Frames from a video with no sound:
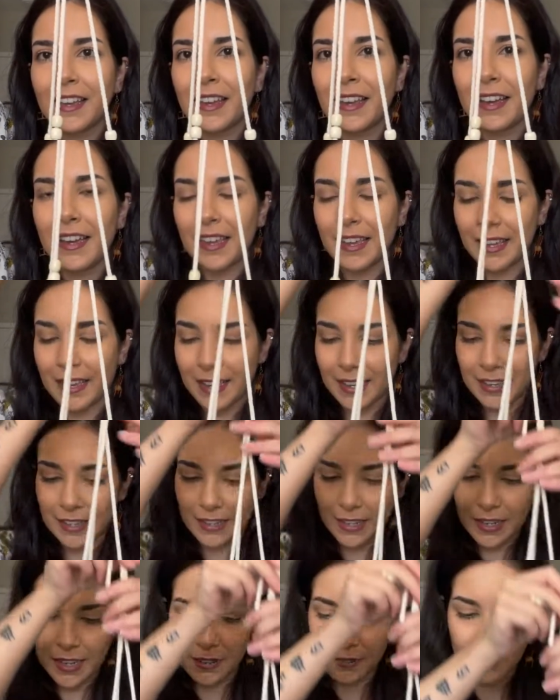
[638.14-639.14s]
and
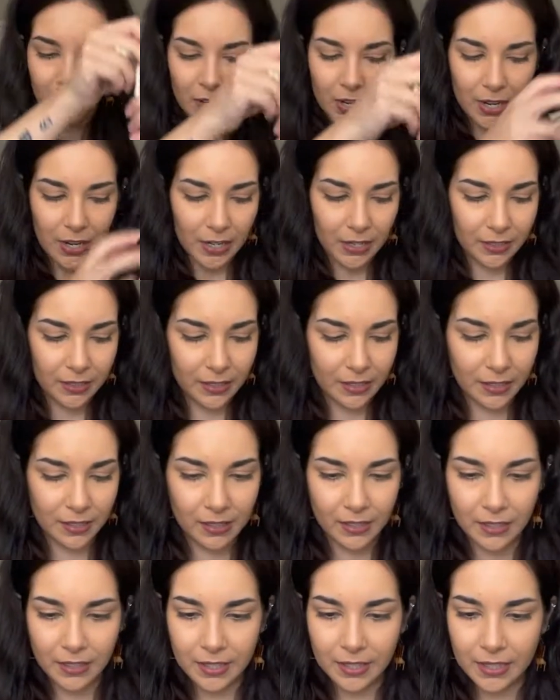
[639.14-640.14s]
I've got
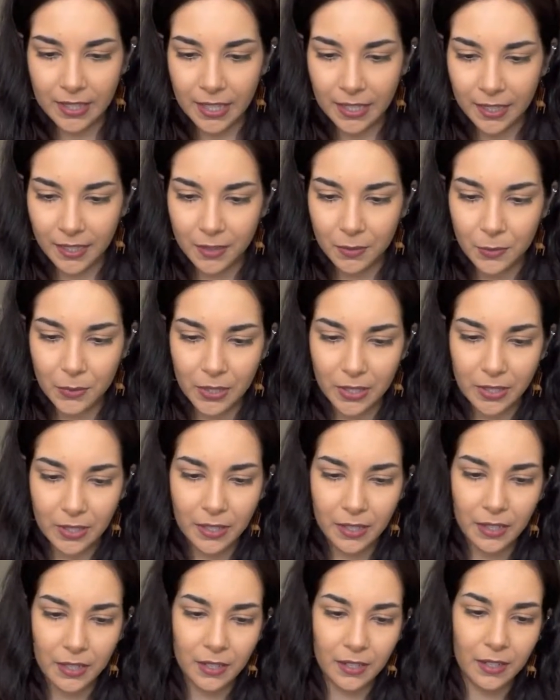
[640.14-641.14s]
the second
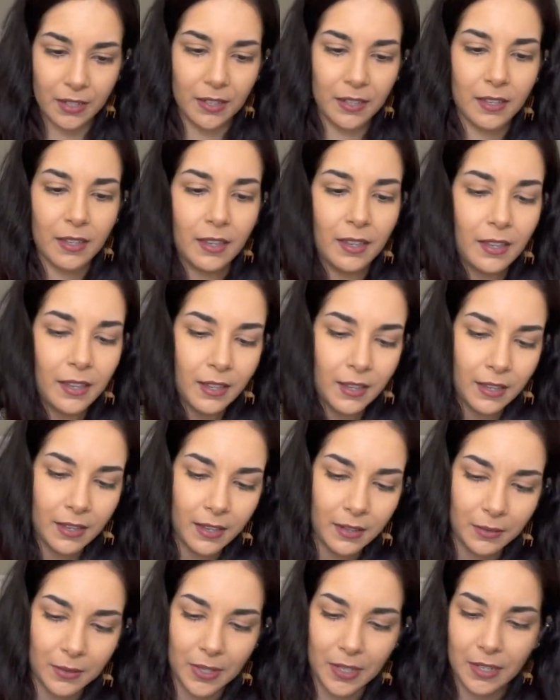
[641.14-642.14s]
one
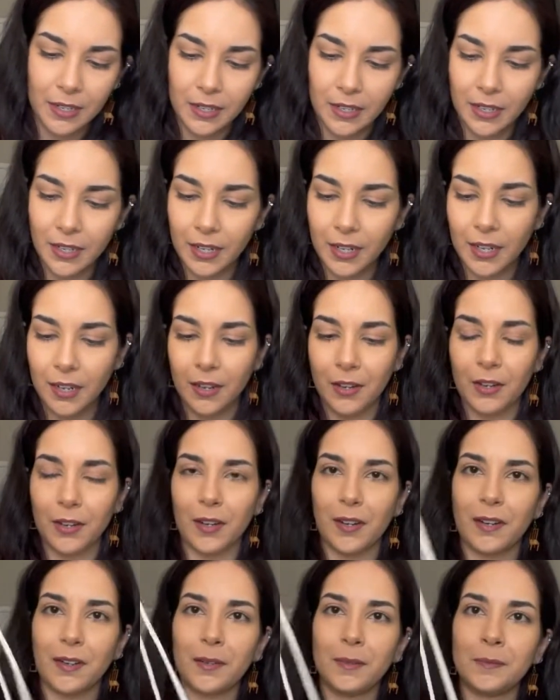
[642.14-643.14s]
right
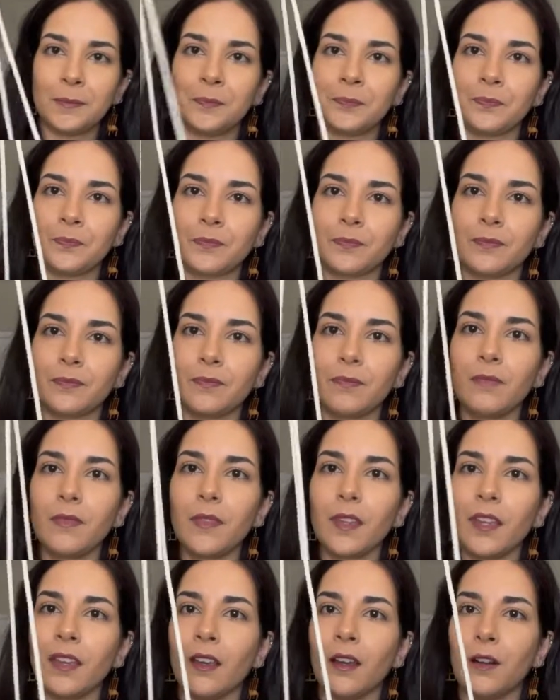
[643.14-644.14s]
here,
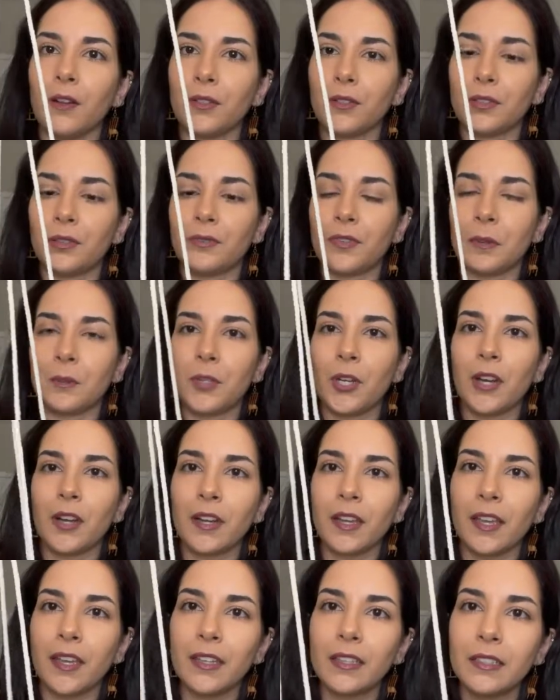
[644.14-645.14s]
also from
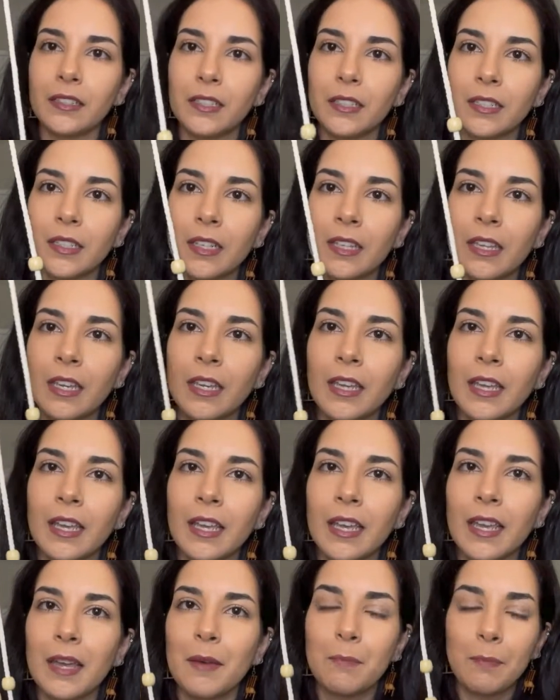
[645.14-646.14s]
Target,
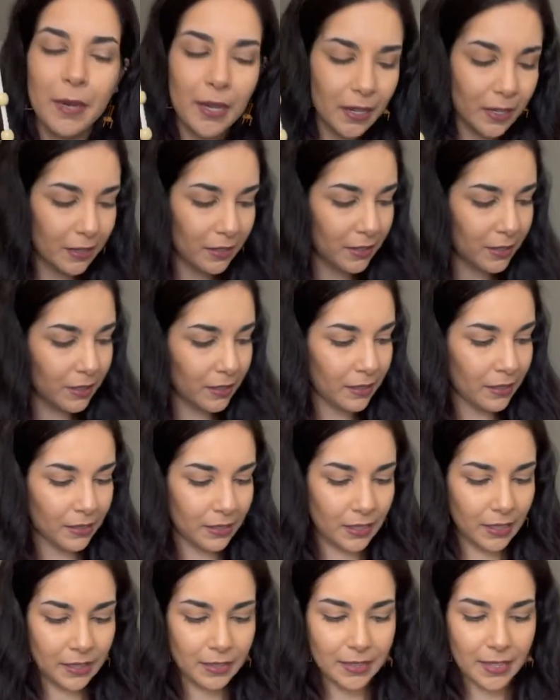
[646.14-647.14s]
but
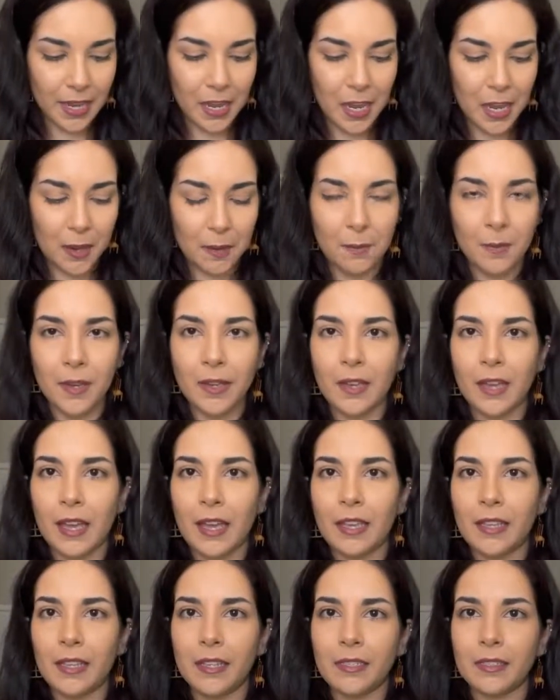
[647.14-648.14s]
these came
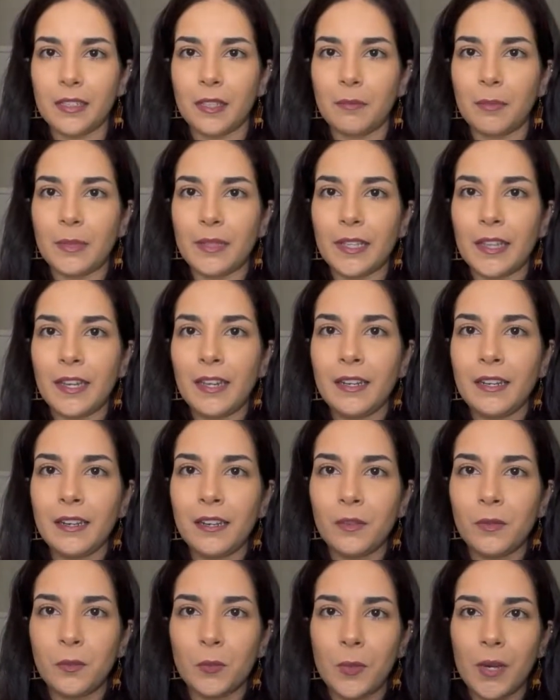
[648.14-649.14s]
as plain
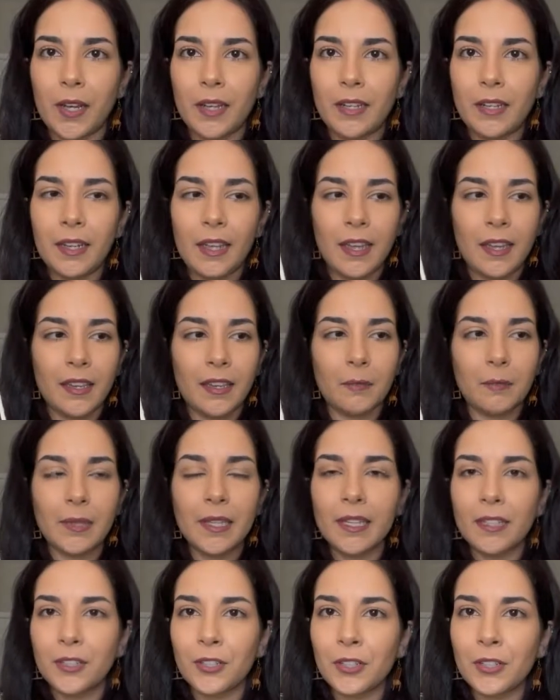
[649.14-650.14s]
white hanging
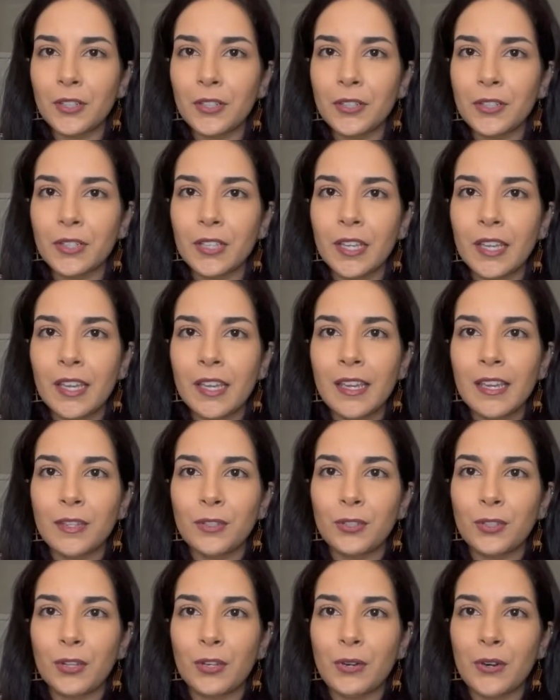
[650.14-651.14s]
planters,
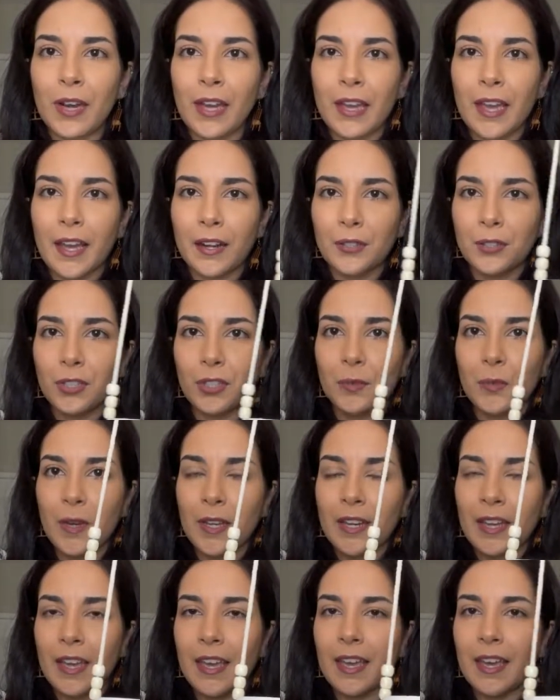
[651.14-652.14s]
so I actually went
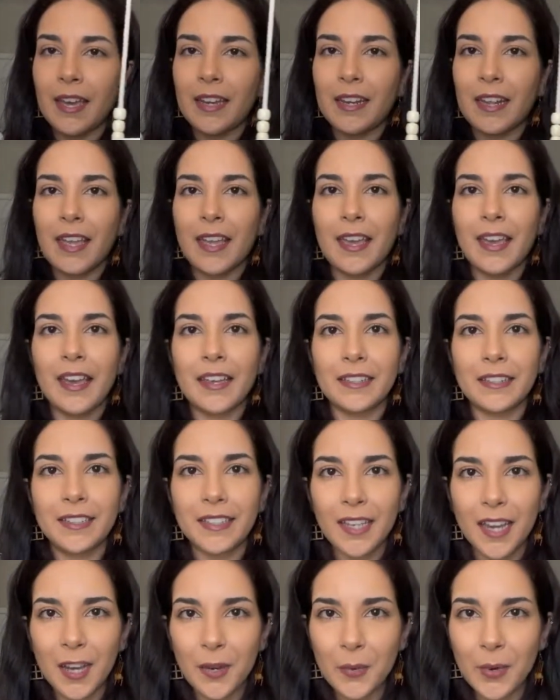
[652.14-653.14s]
ahead and
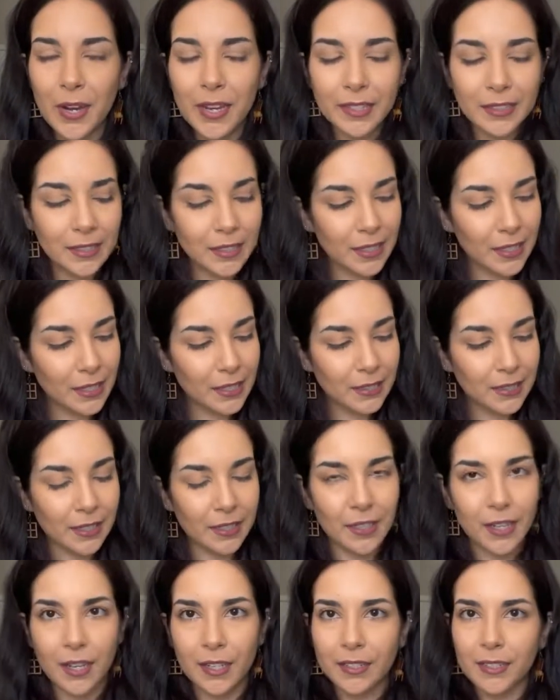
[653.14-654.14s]
DIY'd these and
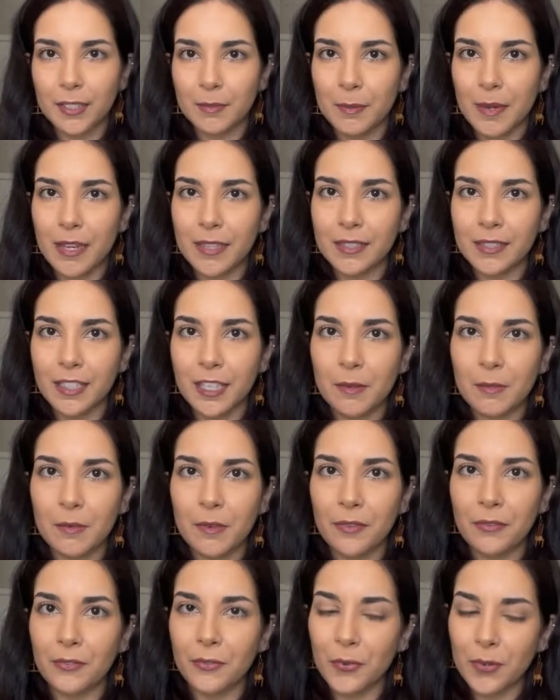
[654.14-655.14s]
customized them
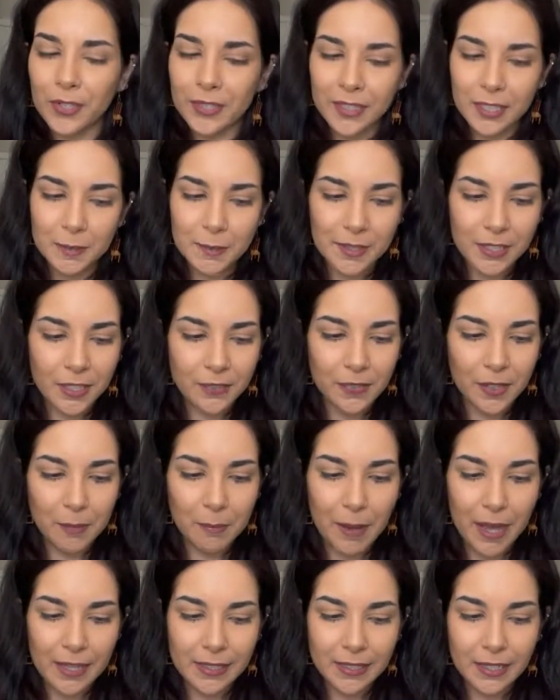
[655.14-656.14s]
for the specific
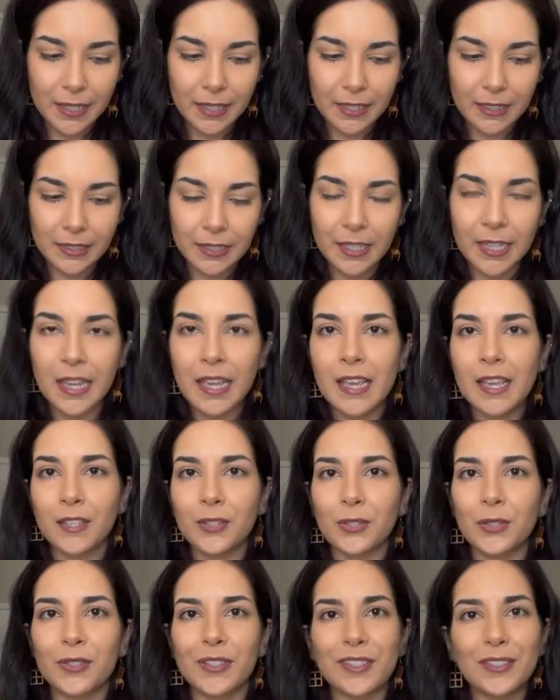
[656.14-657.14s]
basket.
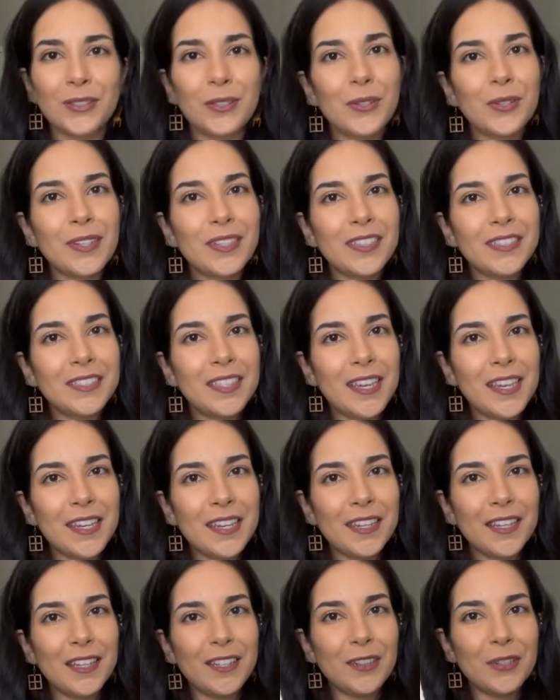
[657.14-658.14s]
So let's go ahead and
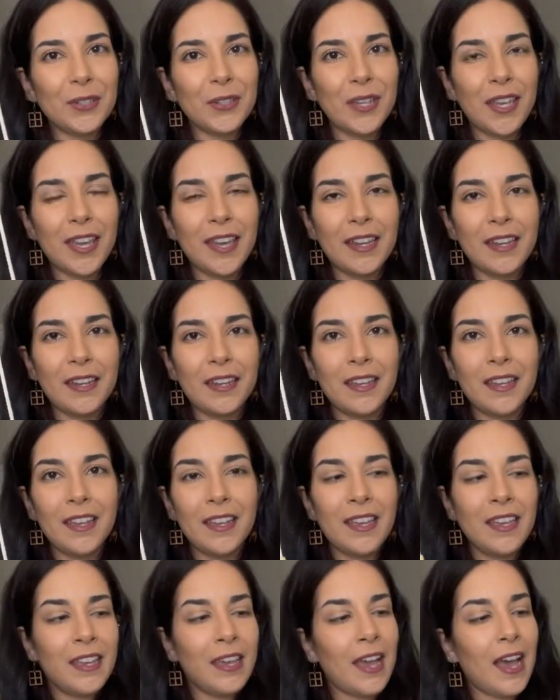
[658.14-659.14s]
take a look at
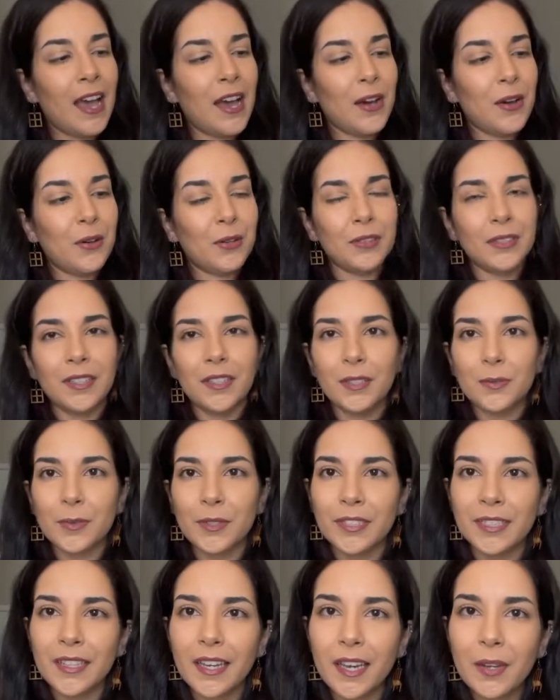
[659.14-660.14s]
how these were
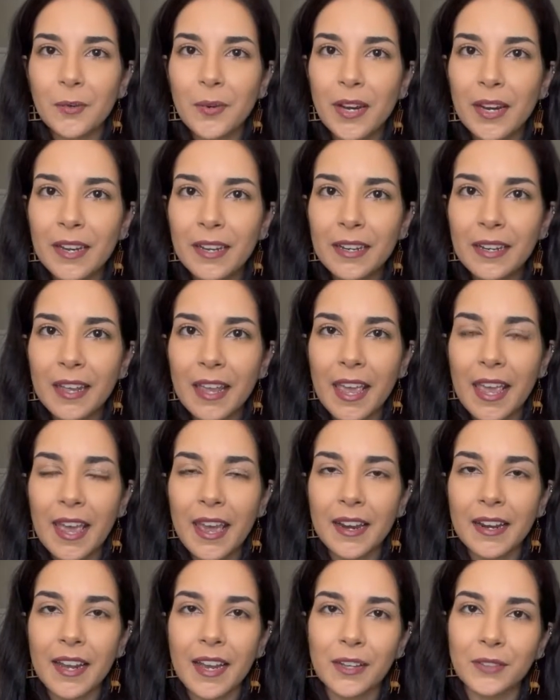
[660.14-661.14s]
DIY'd
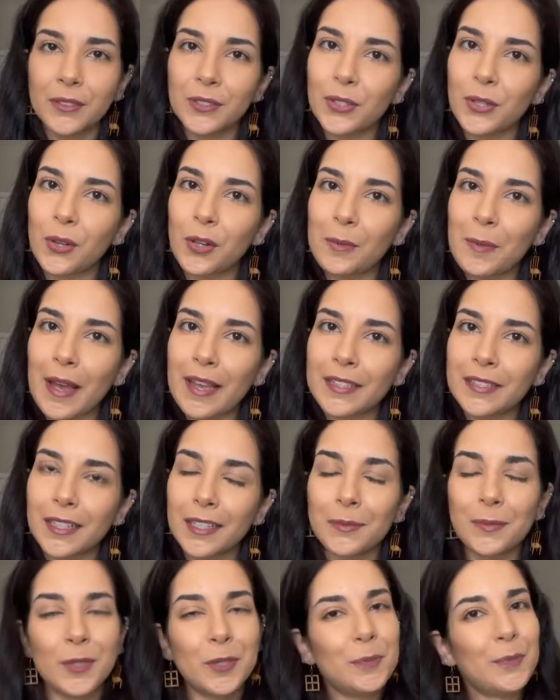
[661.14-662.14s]
and how this whole
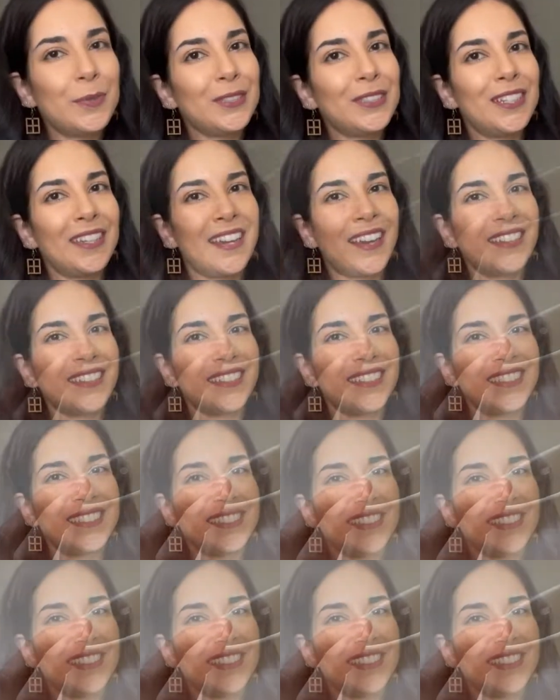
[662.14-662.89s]
basket was put together.